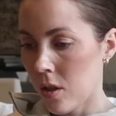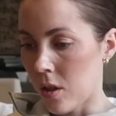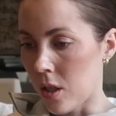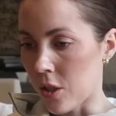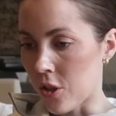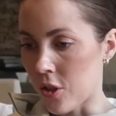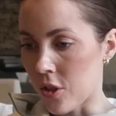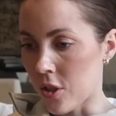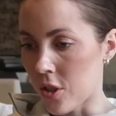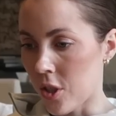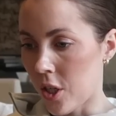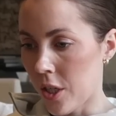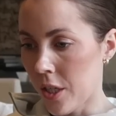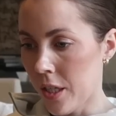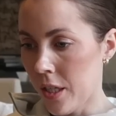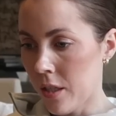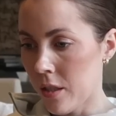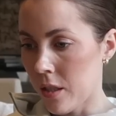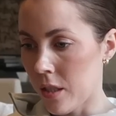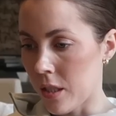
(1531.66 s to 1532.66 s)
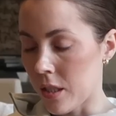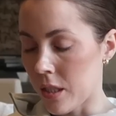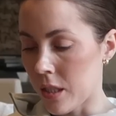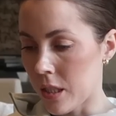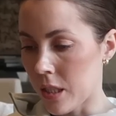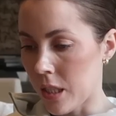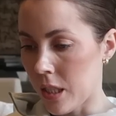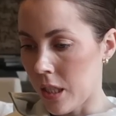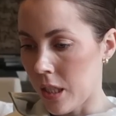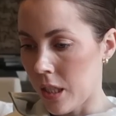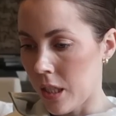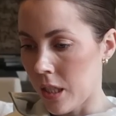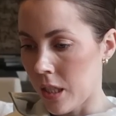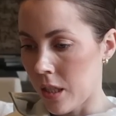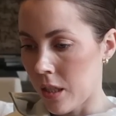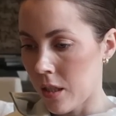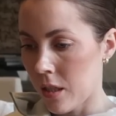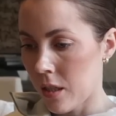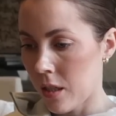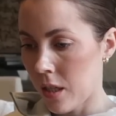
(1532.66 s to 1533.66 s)
let's just start it and
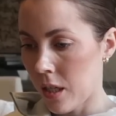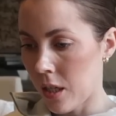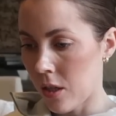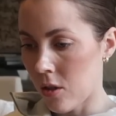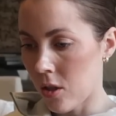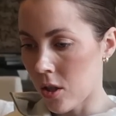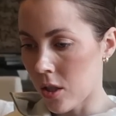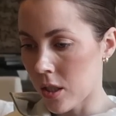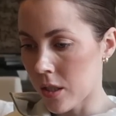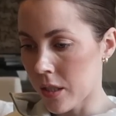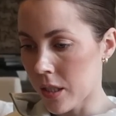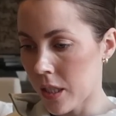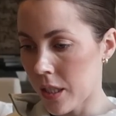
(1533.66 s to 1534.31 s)
see how long it's